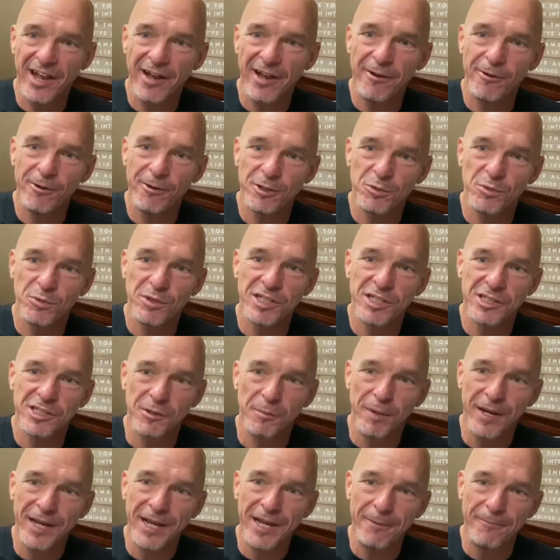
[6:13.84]
those with
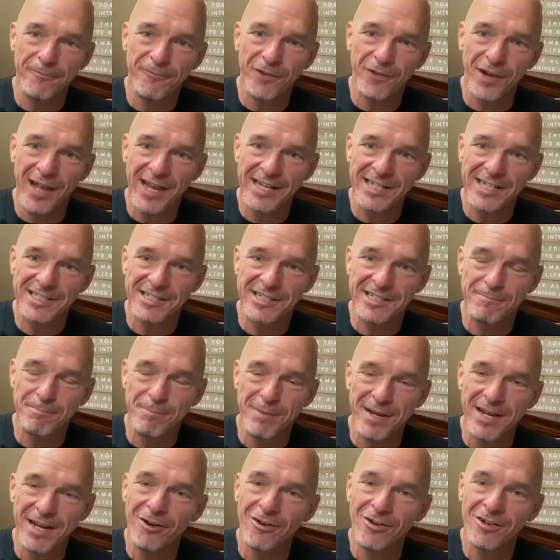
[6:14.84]
some hemp flakes and
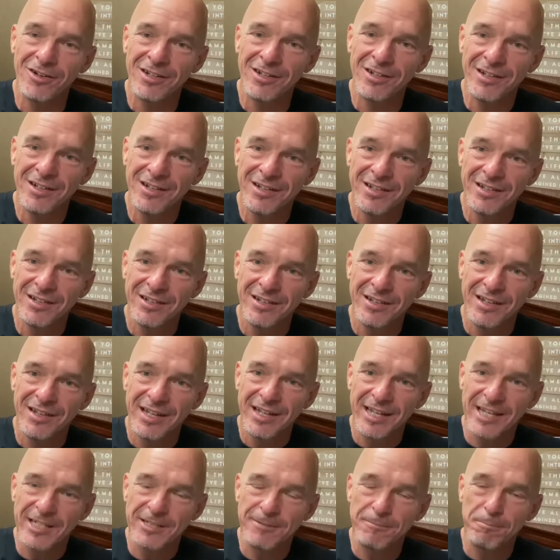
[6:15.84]
milk
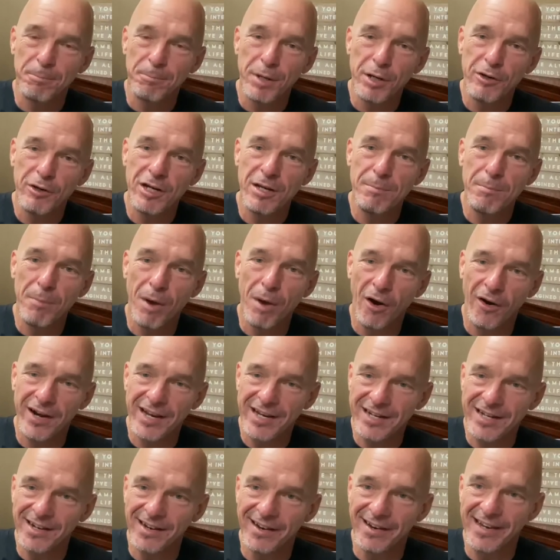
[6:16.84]
is booty
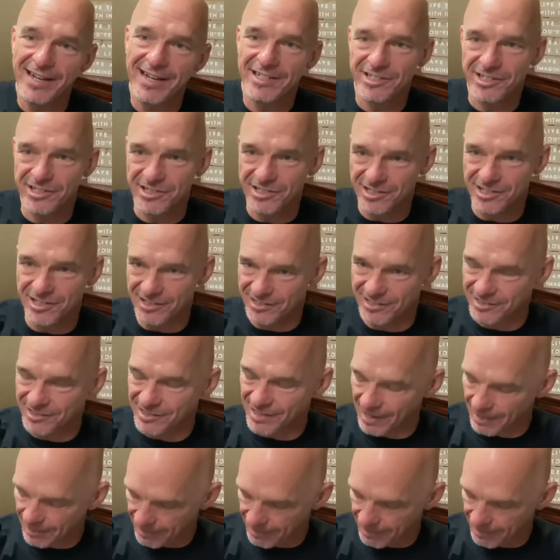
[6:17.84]
burning deliciousness. I